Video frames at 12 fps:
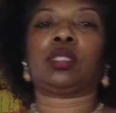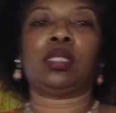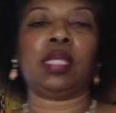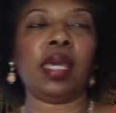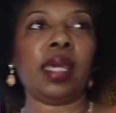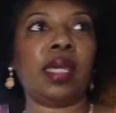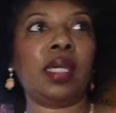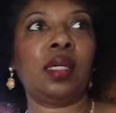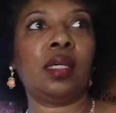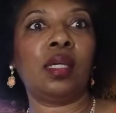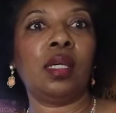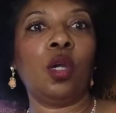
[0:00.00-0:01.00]

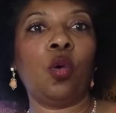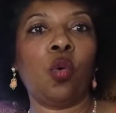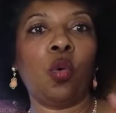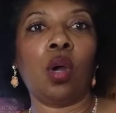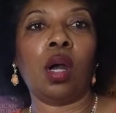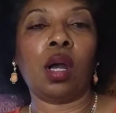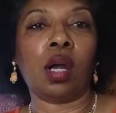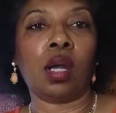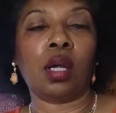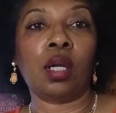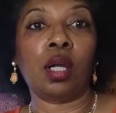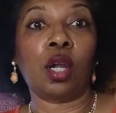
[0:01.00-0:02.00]
today,
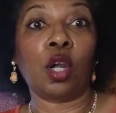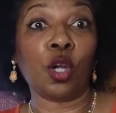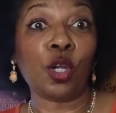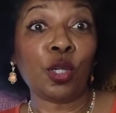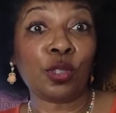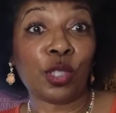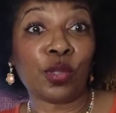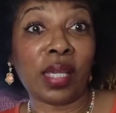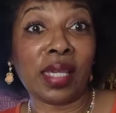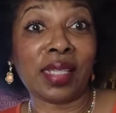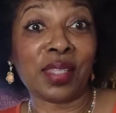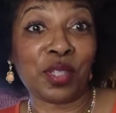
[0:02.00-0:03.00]
uh, Earl
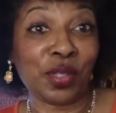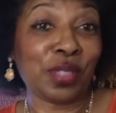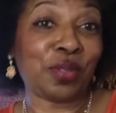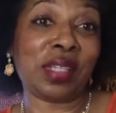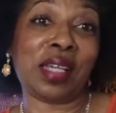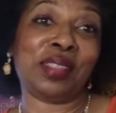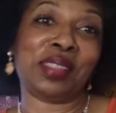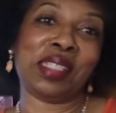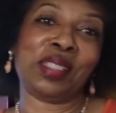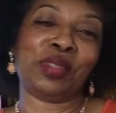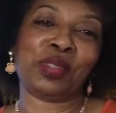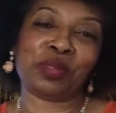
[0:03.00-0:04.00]
donated $33.
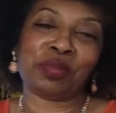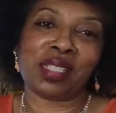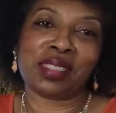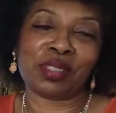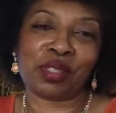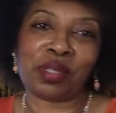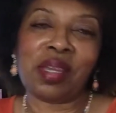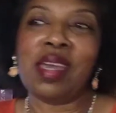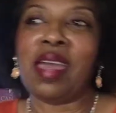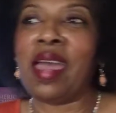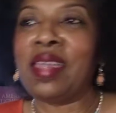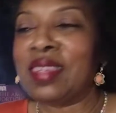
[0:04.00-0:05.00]
Thank you so much.
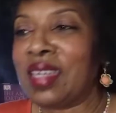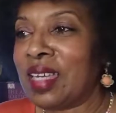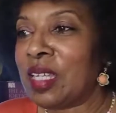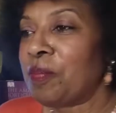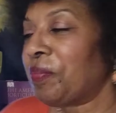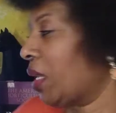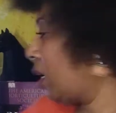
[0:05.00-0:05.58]
And then